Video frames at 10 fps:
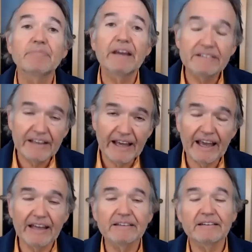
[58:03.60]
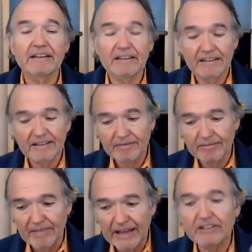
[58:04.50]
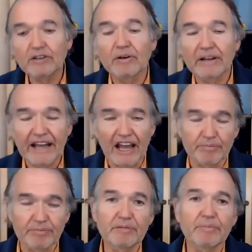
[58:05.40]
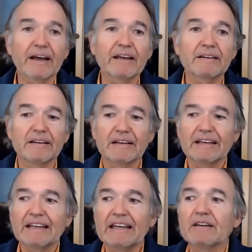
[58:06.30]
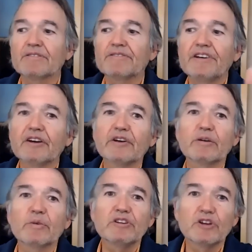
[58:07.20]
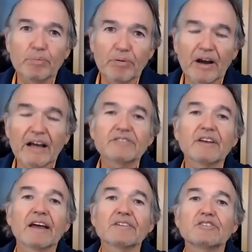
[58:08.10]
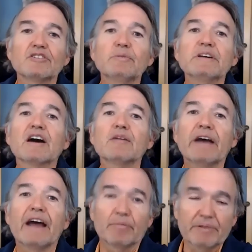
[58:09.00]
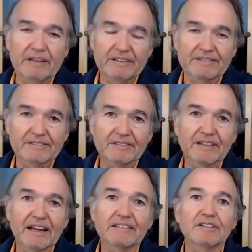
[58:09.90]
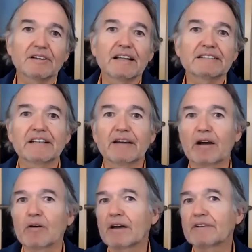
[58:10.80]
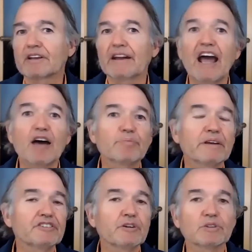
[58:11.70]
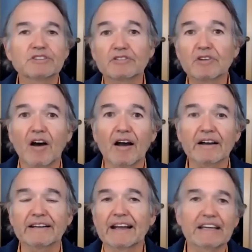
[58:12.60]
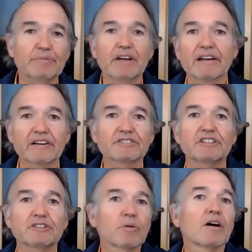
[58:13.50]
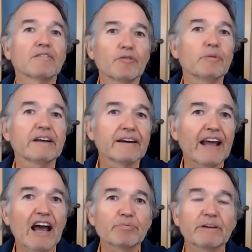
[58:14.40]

can make you unhappy by interfering with your process to become happy. Okay, so let's say my wife's unhappy and she wants to talk, and I keep telling her she's wrong for being unhappy.